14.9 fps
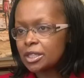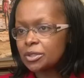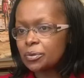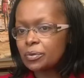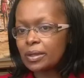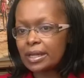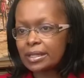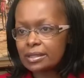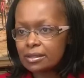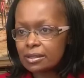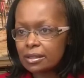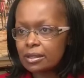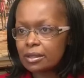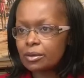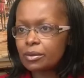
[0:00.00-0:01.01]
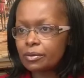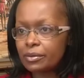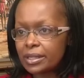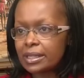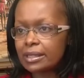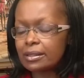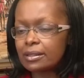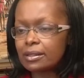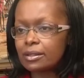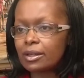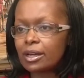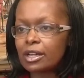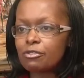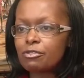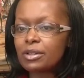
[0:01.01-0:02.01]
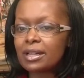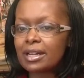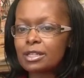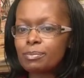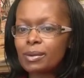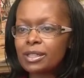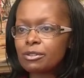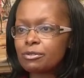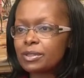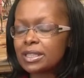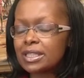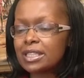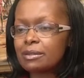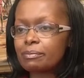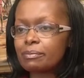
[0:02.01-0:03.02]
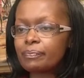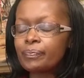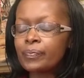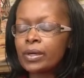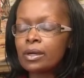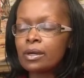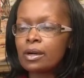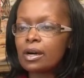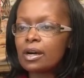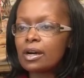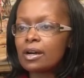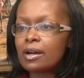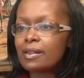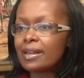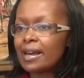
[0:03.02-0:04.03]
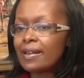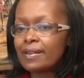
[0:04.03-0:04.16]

so that really you can feel as part of a team. The